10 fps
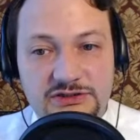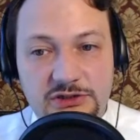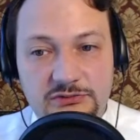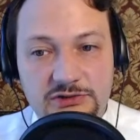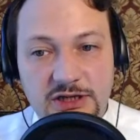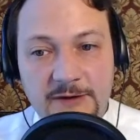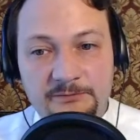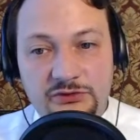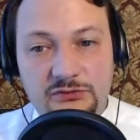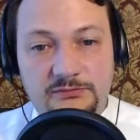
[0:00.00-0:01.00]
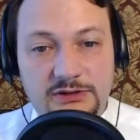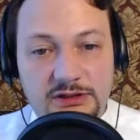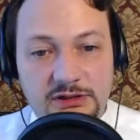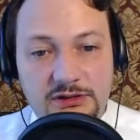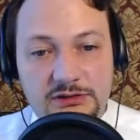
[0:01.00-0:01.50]
zones to
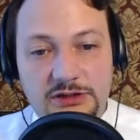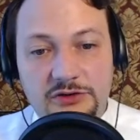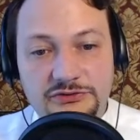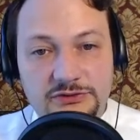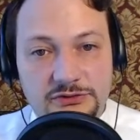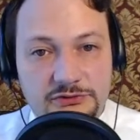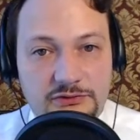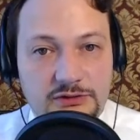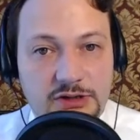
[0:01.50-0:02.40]
be closer to the